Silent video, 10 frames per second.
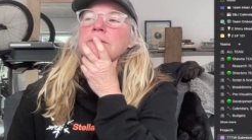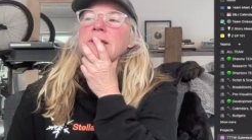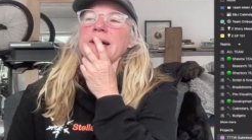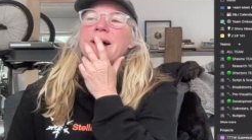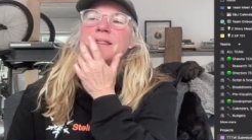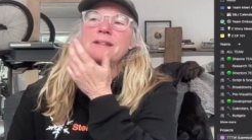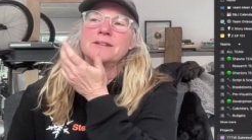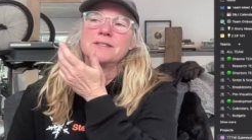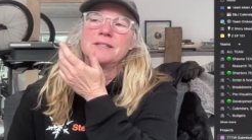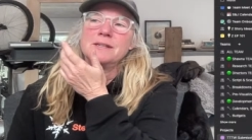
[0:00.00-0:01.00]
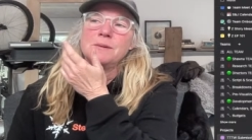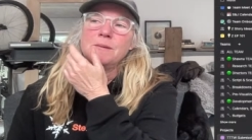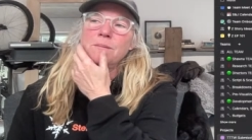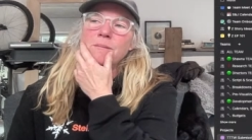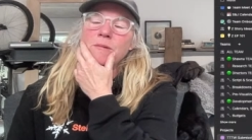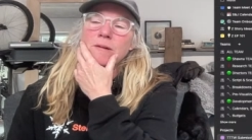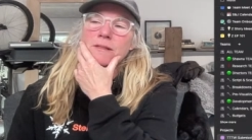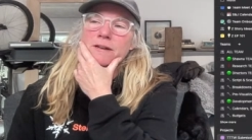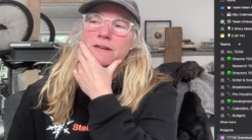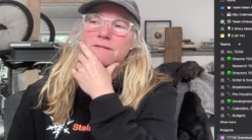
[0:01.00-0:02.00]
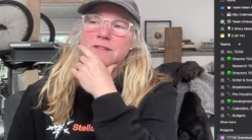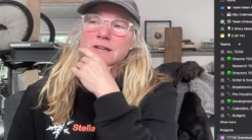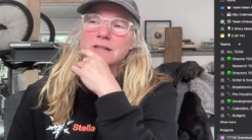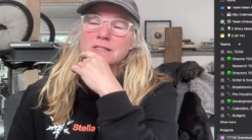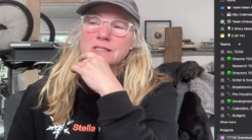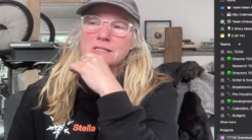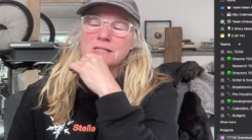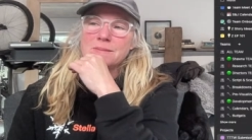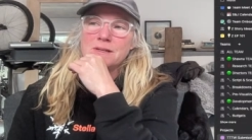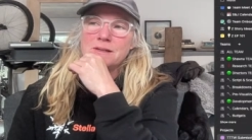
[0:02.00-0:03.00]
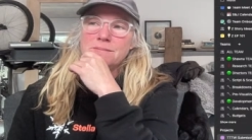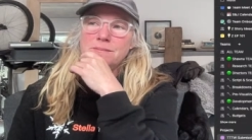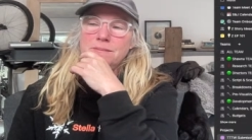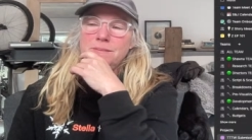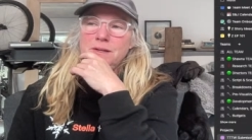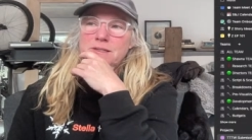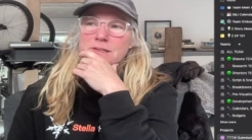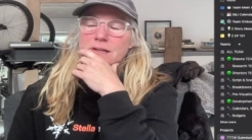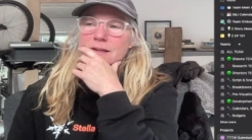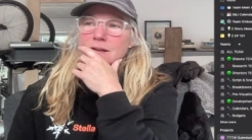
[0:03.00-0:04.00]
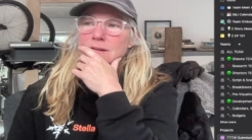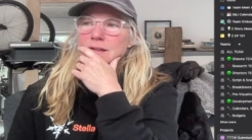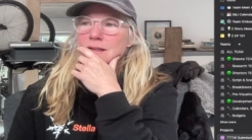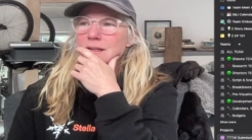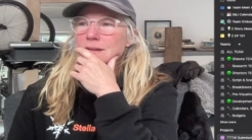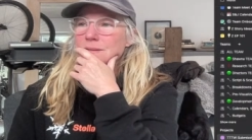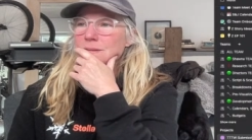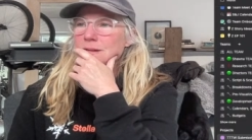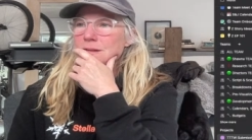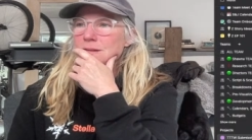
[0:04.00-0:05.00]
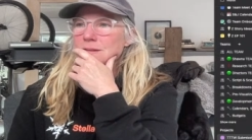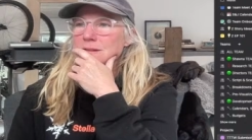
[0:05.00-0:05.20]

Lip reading: Yeah, I think there's going to be more than enough there. It's just going to be parsing it out. And I don't know, what are they,